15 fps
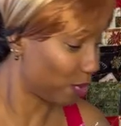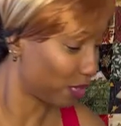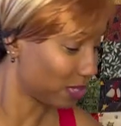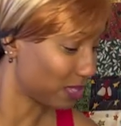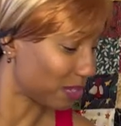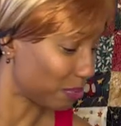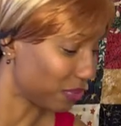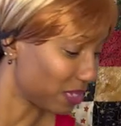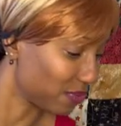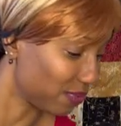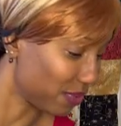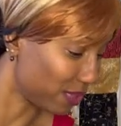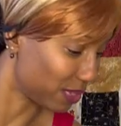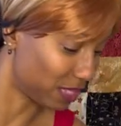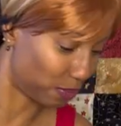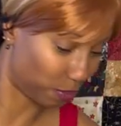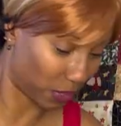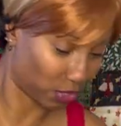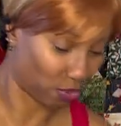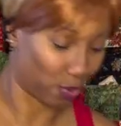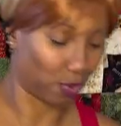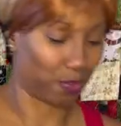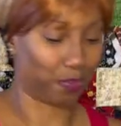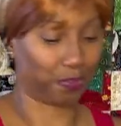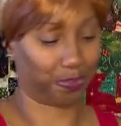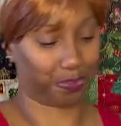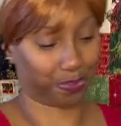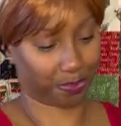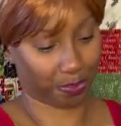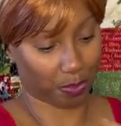something very special.
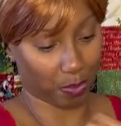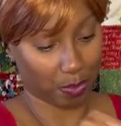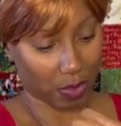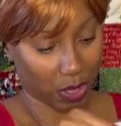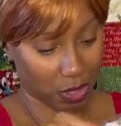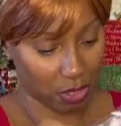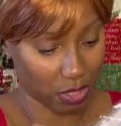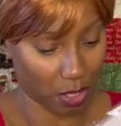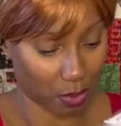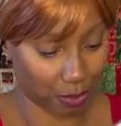So,